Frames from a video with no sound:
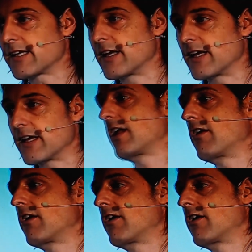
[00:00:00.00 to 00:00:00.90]

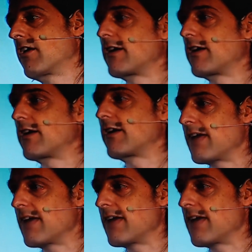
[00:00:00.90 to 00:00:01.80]
engineering, it is very
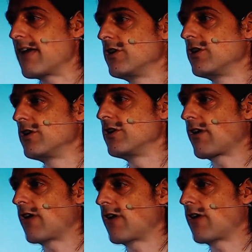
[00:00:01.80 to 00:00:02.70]
clever to use
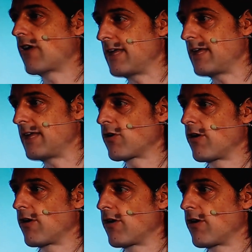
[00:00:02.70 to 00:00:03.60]
RNA because
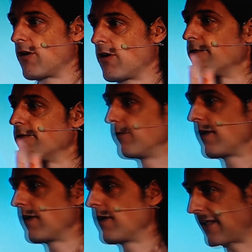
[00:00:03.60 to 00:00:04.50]
it has the full
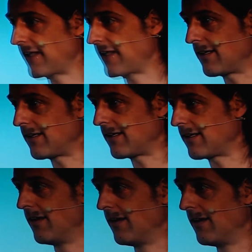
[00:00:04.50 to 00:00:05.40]
functionality,
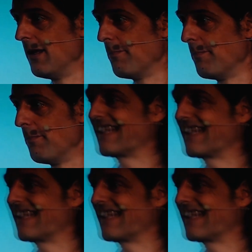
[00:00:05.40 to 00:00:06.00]
but it